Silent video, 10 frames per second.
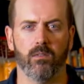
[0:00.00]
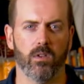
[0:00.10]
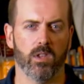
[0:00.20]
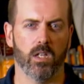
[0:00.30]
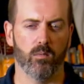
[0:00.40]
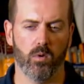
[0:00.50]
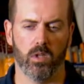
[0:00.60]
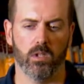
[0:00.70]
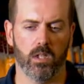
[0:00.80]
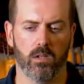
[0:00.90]
If you think about
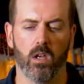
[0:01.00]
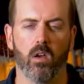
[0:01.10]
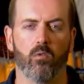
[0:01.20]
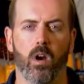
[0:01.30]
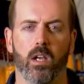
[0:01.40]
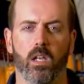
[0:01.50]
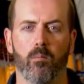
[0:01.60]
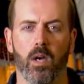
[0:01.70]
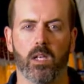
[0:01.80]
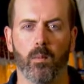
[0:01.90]
it like riding a
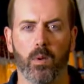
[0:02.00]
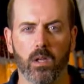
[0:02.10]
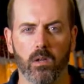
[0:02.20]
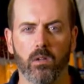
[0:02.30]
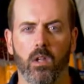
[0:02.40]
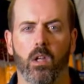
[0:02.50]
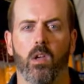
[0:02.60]
bike up a hill,